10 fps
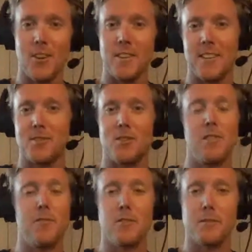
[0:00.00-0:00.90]
in the
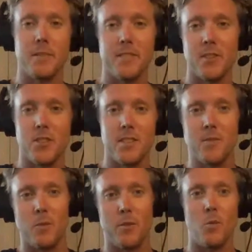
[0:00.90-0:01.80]
surfer's position
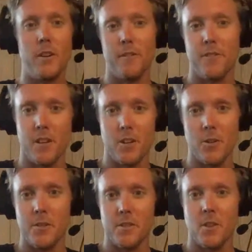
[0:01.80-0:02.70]
with one foot
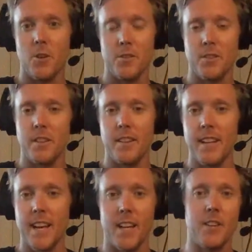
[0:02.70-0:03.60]
closer to the
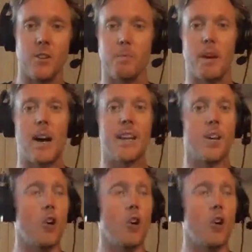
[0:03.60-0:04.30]
net and your body